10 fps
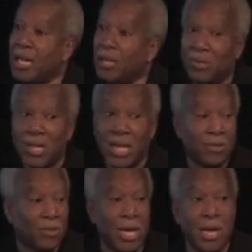I use
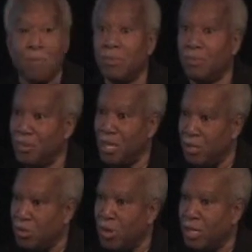that same
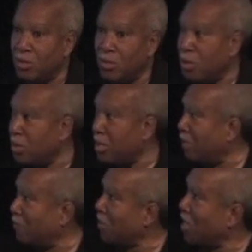integrated
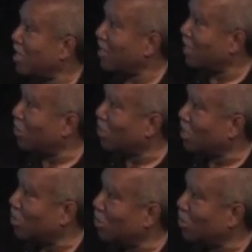circuit those are